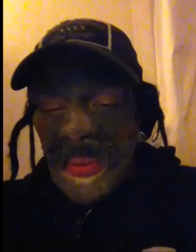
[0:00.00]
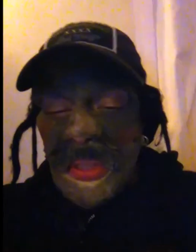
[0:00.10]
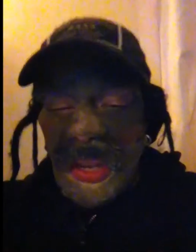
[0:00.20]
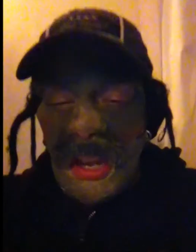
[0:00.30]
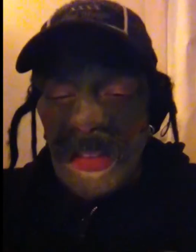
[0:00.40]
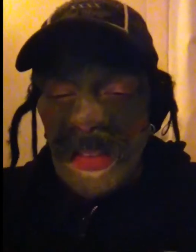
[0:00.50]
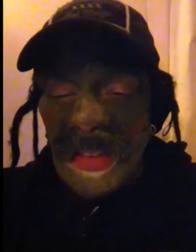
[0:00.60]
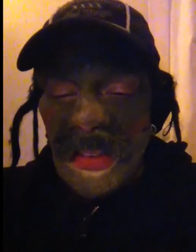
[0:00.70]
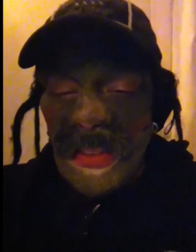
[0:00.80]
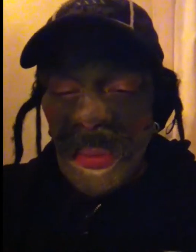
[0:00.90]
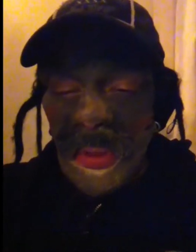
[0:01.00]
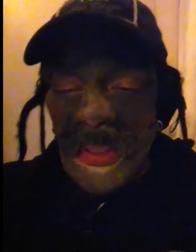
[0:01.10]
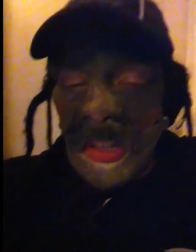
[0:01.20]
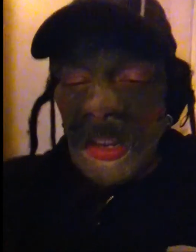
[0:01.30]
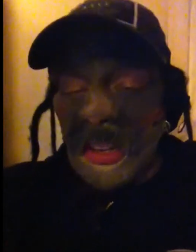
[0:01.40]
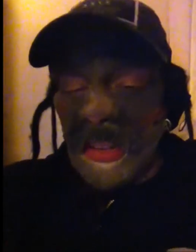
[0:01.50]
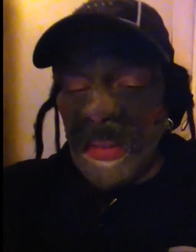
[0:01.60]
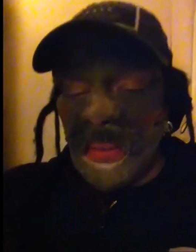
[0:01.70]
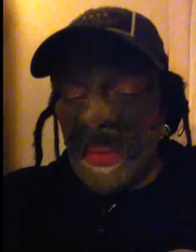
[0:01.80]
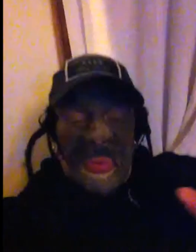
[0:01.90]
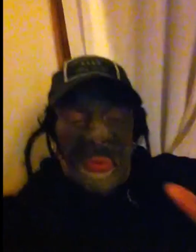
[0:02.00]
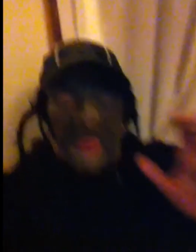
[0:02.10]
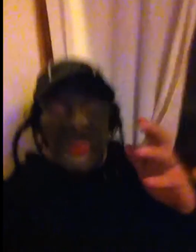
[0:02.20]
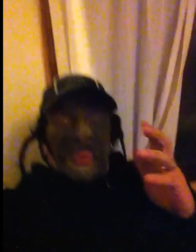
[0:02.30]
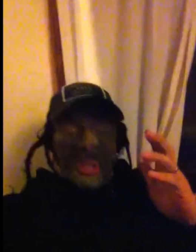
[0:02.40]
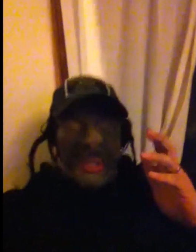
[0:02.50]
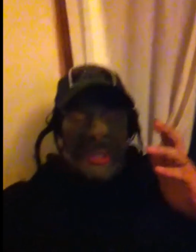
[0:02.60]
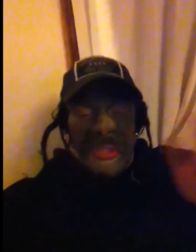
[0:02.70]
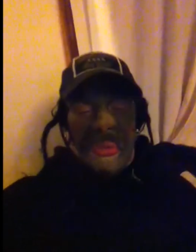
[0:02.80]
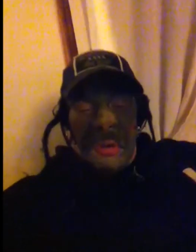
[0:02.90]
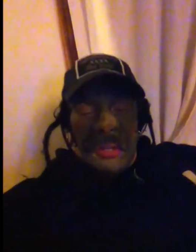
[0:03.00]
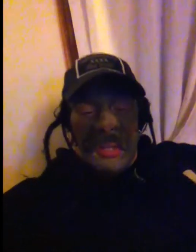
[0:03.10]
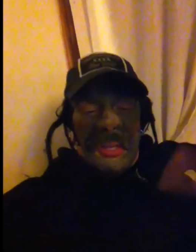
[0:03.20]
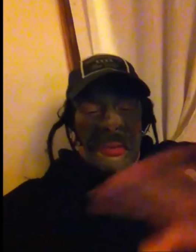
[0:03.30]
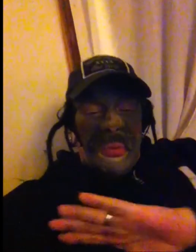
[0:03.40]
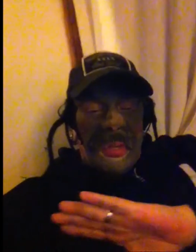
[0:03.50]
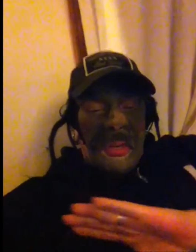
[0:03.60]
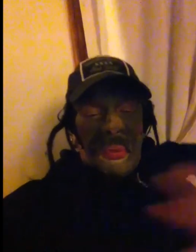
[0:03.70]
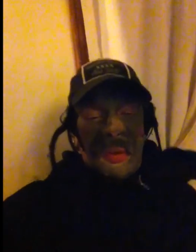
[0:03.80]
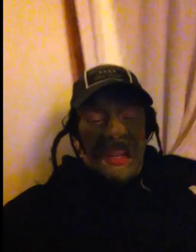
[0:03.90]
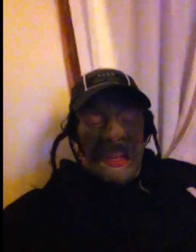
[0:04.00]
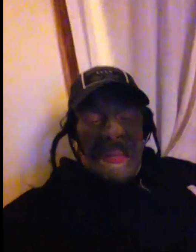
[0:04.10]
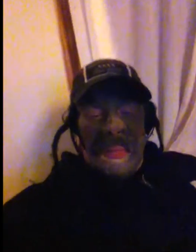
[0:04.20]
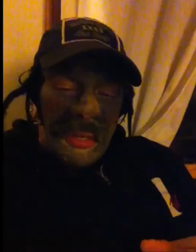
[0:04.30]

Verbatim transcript: We're tackling this almost live. We're just gonna do our thing. We're gonna wing it,